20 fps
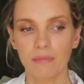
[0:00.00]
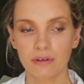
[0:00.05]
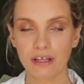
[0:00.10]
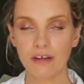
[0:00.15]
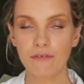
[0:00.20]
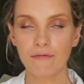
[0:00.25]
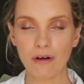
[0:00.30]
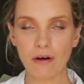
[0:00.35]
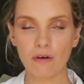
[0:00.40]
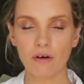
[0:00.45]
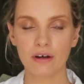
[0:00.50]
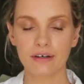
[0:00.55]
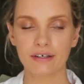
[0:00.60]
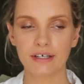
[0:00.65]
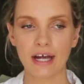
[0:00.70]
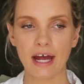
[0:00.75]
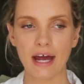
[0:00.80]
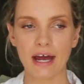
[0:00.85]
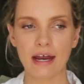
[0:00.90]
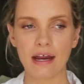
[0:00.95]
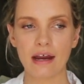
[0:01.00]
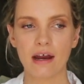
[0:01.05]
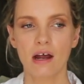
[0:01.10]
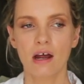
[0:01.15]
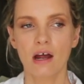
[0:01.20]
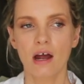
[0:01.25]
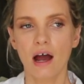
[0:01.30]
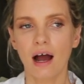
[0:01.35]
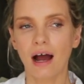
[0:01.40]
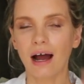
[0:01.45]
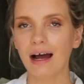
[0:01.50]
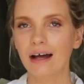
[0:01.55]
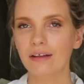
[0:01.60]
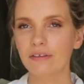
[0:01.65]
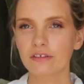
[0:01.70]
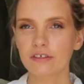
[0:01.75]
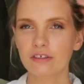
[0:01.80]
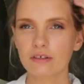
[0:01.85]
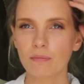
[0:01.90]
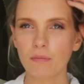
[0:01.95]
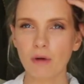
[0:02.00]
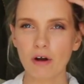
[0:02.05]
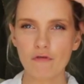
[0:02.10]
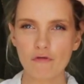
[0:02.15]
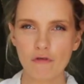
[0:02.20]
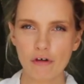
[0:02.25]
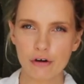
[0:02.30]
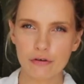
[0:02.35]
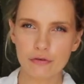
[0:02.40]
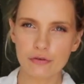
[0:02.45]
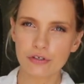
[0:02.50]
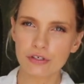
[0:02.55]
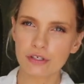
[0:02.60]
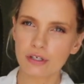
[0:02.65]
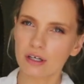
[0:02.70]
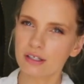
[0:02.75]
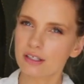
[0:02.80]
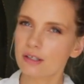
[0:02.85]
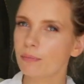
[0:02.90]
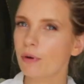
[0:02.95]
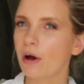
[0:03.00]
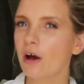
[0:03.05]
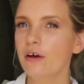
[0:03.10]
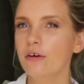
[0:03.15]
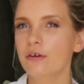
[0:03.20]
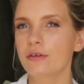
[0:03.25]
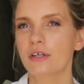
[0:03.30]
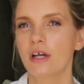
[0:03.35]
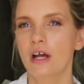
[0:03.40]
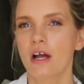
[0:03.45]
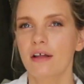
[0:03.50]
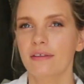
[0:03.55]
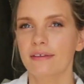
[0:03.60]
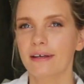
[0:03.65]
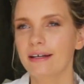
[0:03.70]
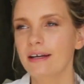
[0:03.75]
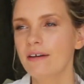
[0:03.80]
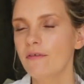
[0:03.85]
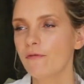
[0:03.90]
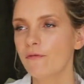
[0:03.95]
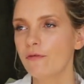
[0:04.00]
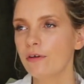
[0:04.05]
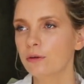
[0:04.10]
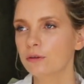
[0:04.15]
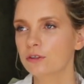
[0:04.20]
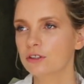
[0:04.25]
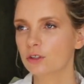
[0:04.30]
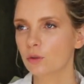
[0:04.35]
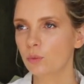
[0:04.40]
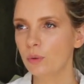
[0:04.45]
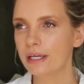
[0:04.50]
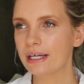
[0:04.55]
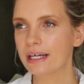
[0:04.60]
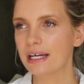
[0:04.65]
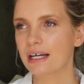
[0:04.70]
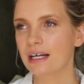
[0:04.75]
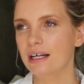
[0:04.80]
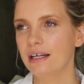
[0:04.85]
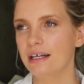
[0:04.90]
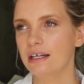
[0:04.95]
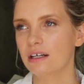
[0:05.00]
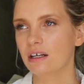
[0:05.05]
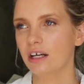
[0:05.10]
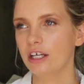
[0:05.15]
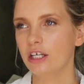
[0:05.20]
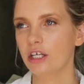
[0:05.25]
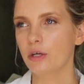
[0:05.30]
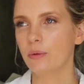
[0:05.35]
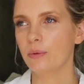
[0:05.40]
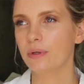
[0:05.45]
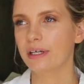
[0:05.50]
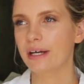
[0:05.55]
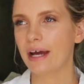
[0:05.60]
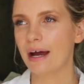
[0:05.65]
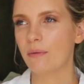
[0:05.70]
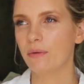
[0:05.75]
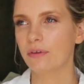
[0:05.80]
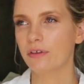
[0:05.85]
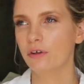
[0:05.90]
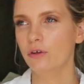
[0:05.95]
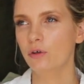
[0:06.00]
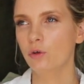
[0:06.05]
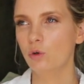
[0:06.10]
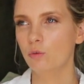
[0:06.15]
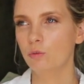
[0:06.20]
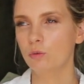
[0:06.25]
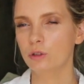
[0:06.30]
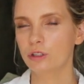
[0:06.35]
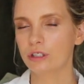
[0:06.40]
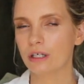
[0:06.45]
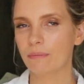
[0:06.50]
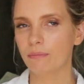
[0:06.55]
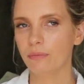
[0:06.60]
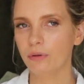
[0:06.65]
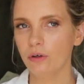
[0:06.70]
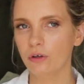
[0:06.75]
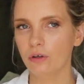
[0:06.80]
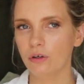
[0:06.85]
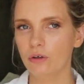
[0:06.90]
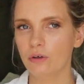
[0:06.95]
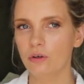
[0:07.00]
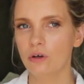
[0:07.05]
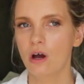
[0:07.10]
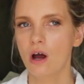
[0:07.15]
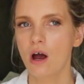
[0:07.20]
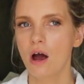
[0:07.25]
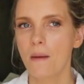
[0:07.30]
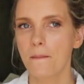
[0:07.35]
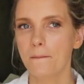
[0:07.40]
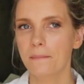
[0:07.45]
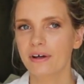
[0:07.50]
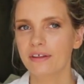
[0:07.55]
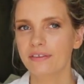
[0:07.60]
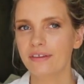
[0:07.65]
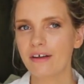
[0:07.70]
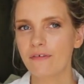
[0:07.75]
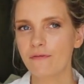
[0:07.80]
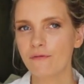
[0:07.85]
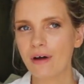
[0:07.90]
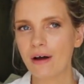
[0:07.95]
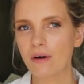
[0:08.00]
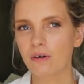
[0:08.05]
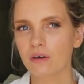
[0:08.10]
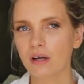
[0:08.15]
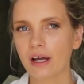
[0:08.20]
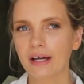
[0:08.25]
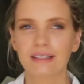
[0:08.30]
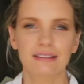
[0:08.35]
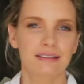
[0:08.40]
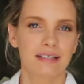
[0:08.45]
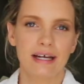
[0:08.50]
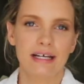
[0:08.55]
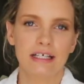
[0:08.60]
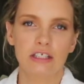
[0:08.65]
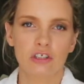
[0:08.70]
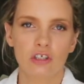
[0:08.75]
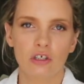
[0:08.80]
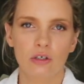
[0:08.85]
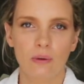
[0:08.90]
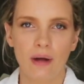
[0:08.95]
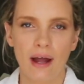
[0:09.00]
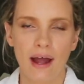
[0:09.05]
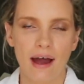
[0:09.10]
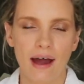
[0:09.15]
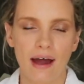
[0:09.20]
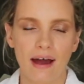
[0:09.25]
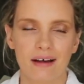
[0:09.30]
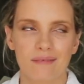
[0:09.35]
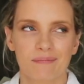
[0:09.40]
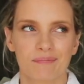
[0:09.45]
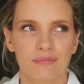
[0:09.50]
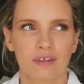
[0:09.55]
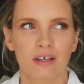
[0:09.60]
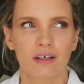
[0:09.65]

but they felt okay. And my roots, I suppose, they didn't feel squeaky clean like you would get with a normal shampoo, but they felt like day two hair.